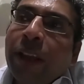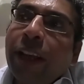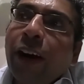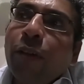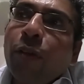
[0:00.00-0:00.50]

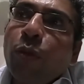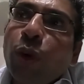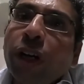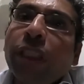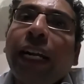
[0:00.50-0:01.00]
Now,
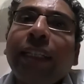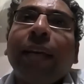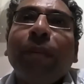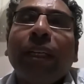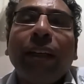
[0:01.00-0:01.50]
were that
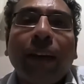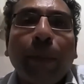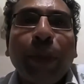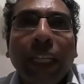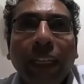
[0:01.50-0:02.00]
chemical
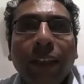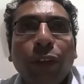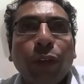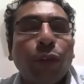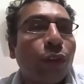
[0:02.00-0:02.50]
company
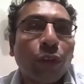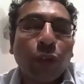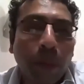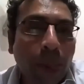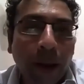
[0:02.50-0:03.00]
told
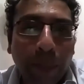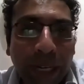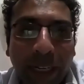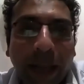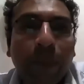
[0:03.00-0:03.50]
to uh,
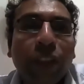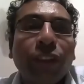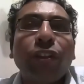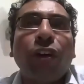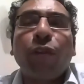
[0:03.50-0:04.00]
pay
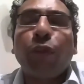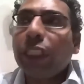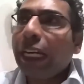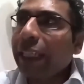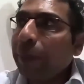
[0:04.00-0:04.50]
damages, or were
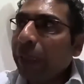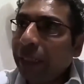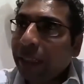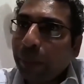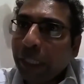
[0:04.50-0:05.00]
that
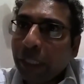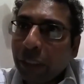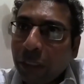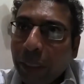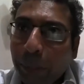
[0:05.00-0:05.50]
chemical
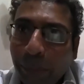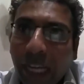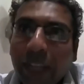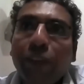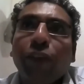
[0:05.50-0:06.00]
company
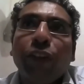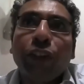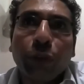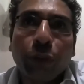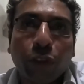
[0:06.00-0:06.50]
deprived of
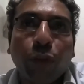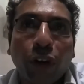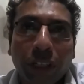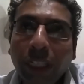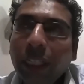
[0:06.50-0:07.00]
its use of
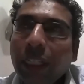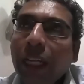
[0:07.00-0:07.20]
water?